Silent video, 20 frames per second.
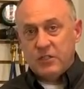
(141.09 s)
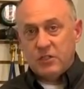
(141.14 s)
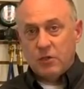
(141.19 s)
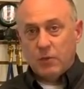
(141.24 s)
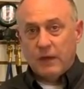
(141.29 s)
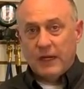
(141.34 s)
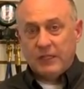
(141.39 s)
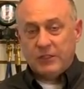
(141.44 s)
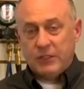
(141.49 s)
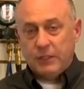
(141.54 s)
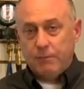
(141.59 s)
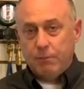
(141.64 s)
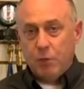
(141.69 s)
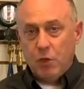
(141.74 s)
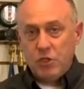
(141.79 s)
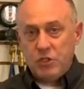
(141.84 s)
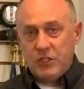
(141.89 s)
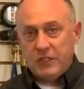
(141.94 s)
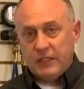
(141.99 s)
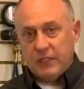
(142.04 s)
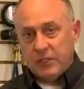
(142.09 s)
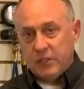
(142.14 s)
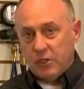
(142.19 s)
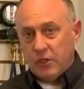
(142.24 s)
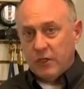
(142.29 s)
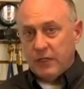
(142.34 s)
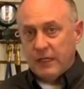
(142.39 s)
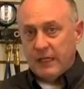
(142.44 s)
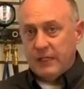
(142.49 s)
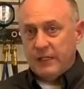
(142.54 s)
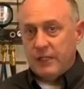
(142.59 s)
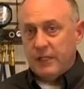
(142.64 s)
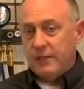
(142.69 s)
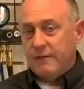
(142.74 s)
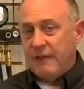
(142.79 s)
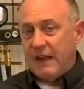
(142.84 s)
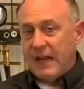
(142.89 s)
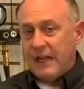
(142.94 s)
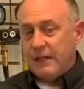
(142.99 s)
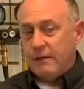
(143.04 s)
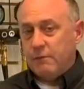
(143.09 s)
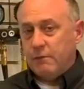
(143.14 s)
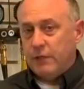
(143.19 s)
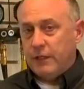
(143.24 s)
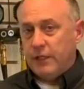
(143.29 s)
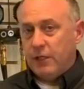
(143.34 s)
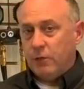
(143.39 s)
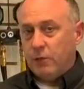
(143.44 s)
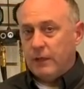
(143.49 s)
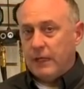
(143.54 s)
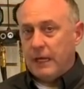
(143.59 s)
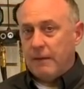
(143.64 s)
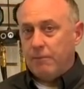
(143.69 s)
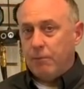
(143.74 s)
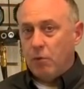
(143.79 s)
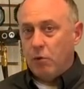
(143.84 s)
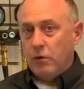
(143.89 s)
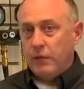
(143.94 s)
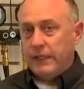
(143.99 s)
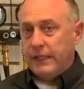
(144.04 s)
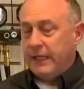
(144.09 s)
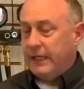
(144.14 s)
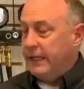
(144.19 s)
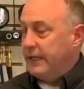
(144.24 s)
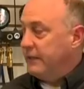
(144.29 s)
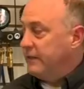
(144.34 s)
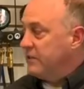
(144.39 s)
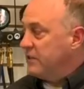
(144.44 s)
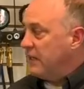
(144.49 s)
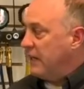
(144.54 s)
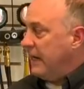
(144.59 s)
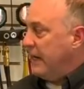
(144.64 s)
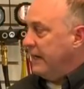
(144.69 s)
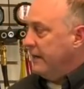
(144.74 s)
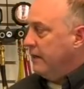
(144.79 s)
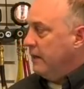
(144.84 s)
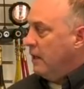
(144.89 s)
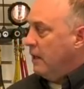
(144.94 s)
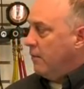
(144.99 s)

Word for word: So we're actually pushing the dirt into the vacuum cleaner. We're not pulling it inside.